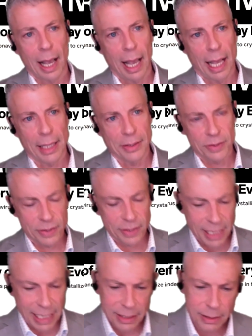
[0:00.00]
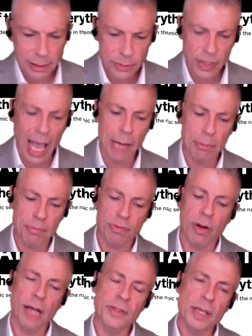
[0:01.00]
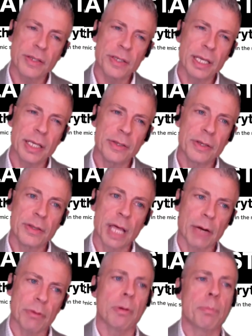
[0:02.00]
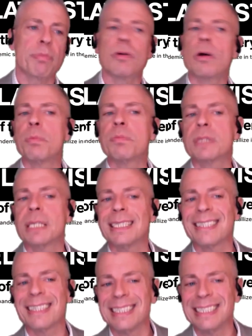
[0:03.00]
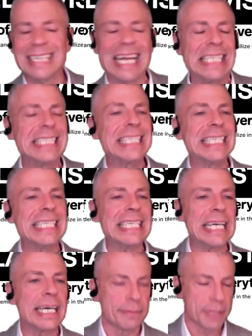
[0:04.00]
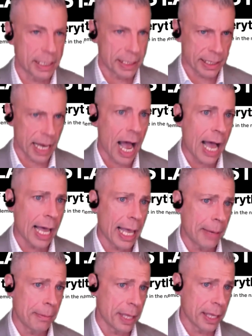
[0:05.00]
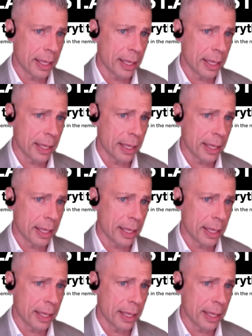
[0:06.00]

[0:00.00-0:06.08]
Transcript: and skills and processes that are appropriate to the density of the time